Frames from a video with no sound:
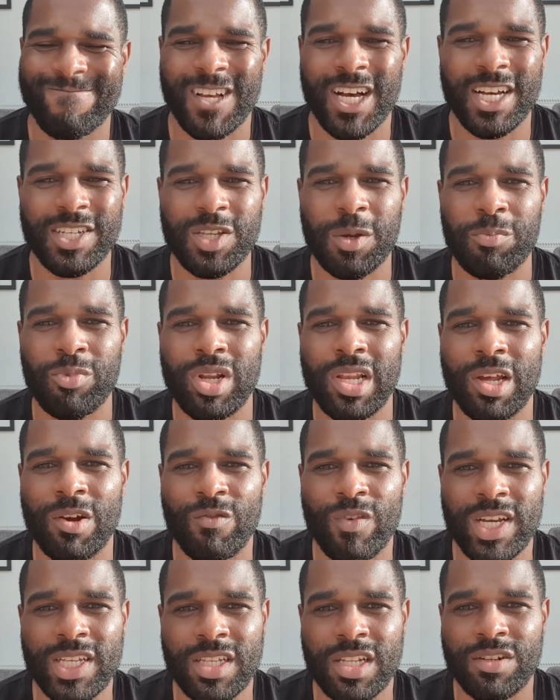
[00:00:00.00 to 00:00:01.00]
He's a brilliant
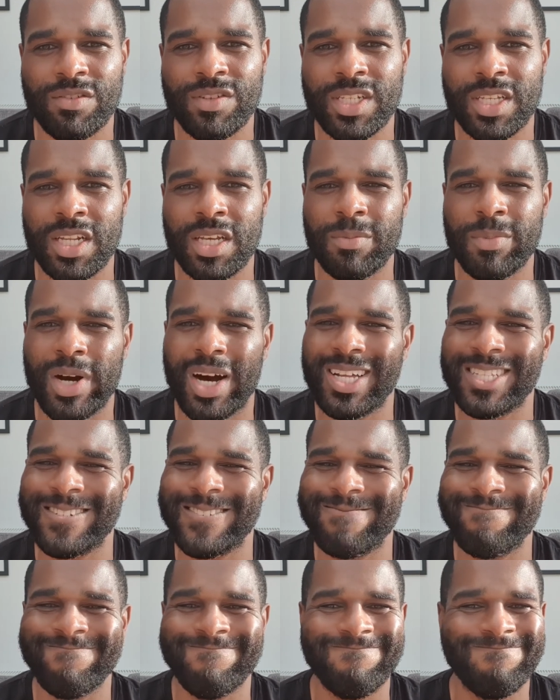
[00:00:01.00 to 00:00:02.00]
wrestler, isn't he? But I
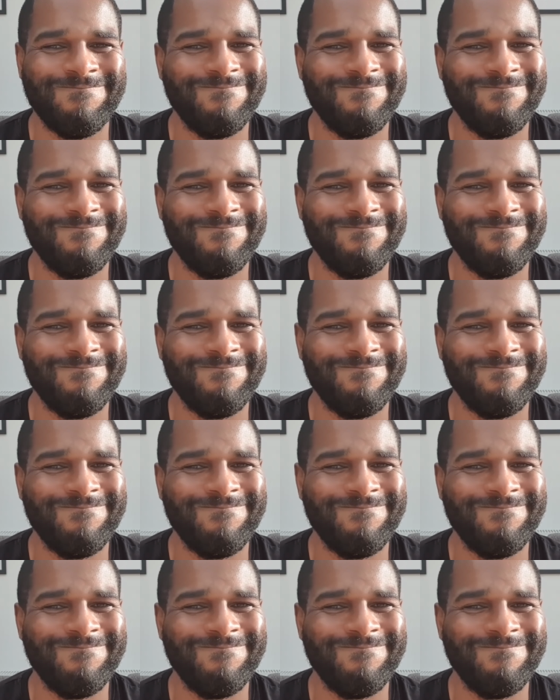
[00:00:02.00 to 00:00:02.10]
don't,